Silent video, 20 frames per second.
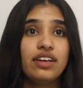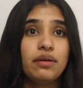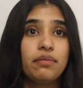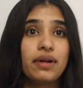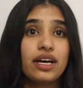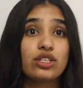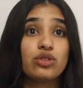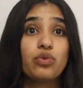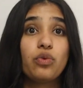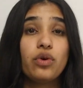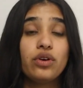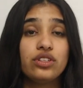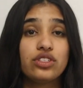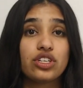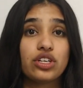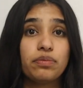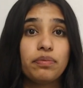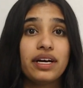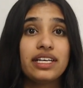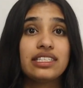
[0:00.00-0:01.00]
EMS warns
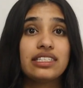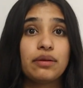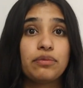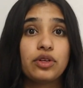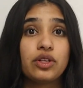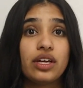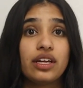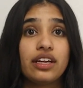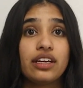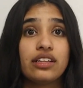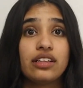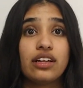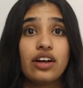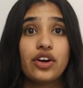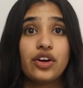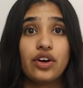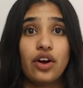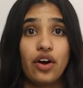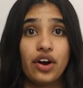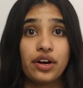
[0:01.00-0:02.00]
her by simulating
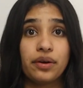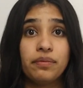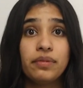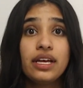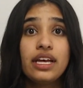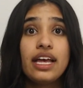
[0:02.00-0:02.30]
her arm,